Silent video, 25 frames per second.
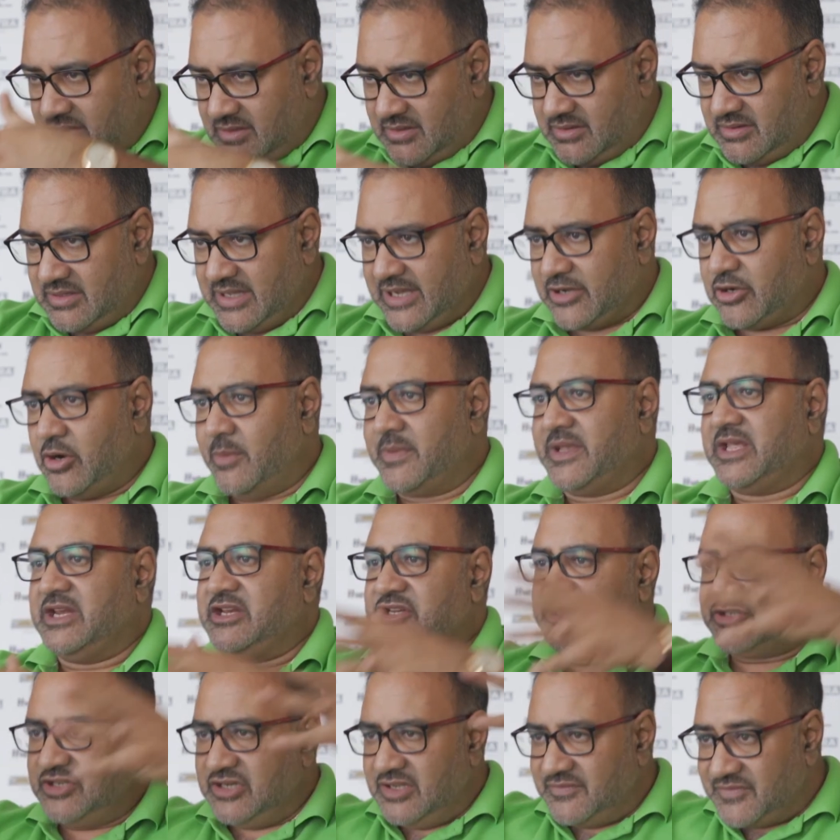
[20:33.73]
the economic
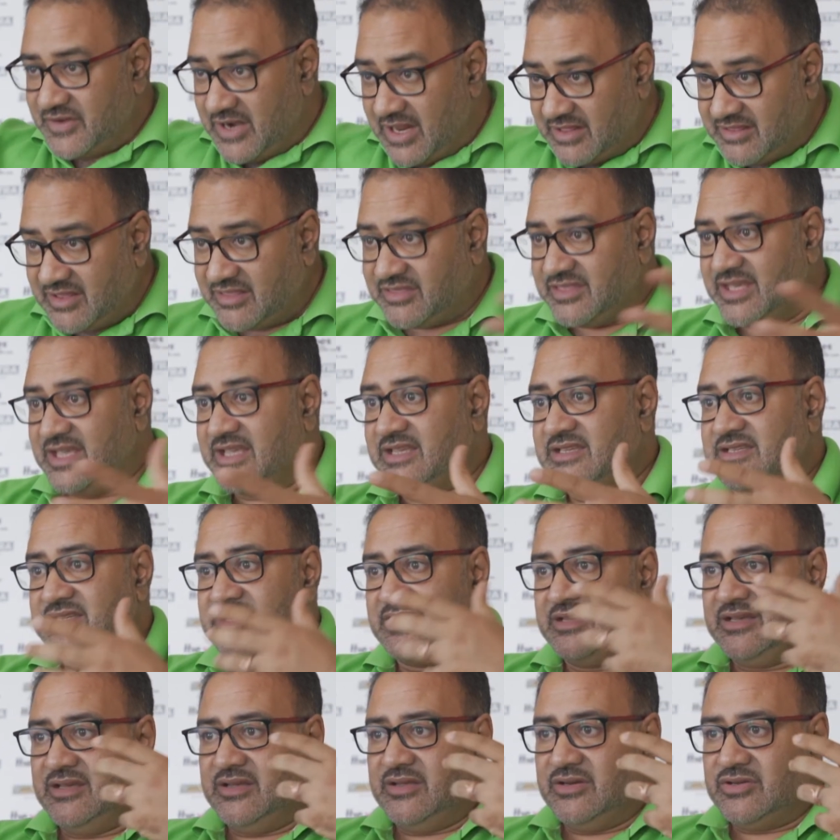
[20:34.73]
initiative and other things
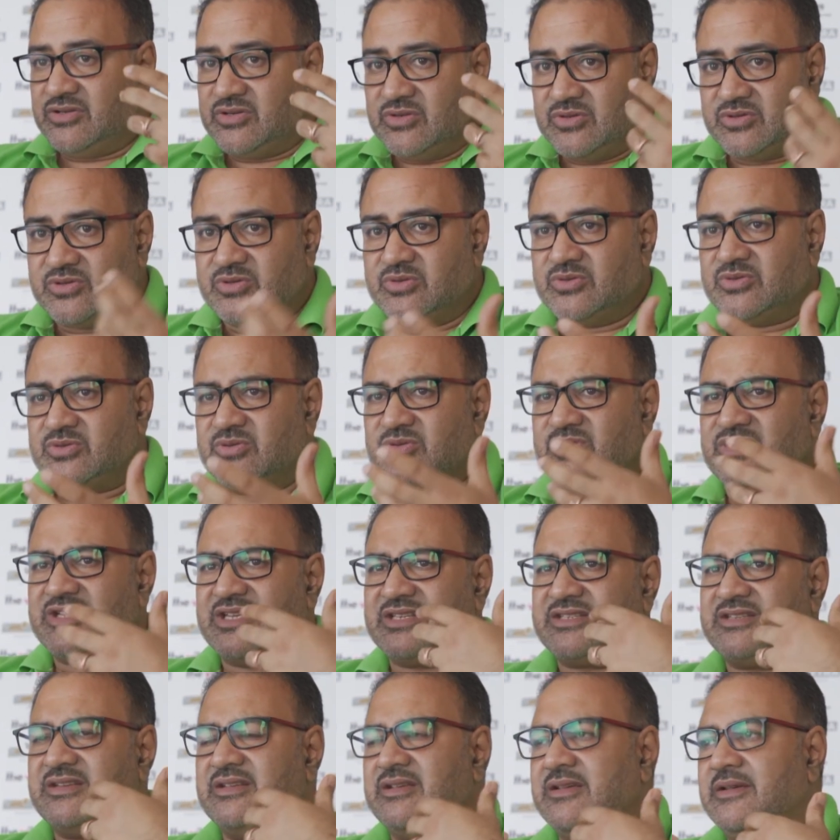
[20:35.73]
to just